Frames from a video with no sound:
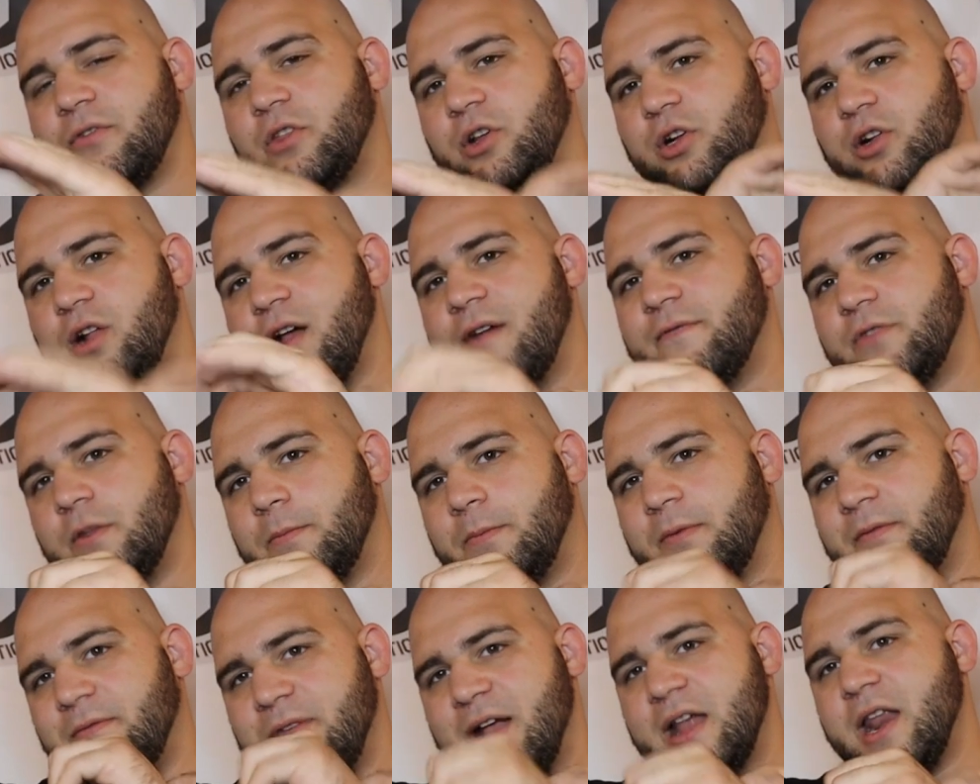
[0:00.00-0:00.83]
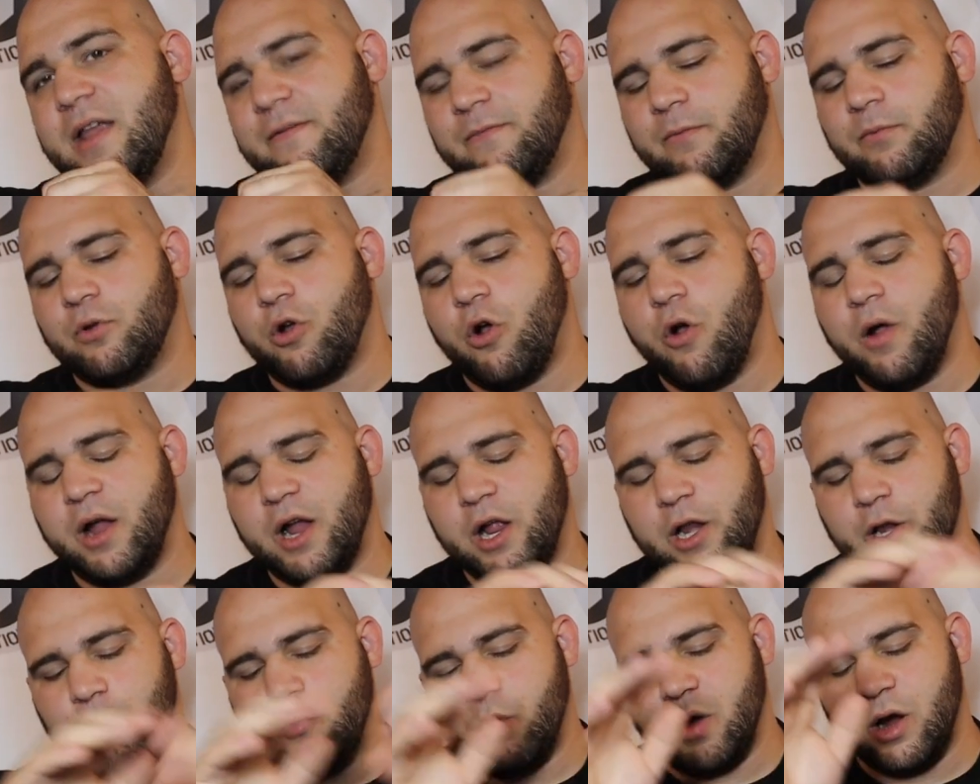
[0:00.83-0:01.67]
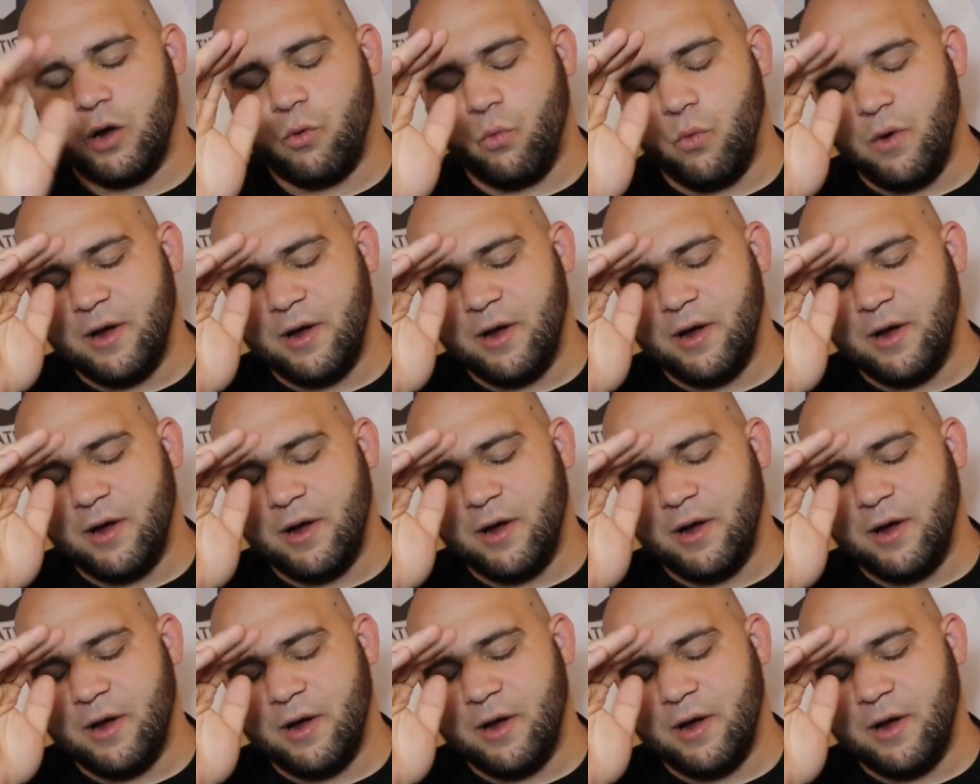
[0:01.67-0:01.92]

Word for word: of the glove to prevent it from going anywhere.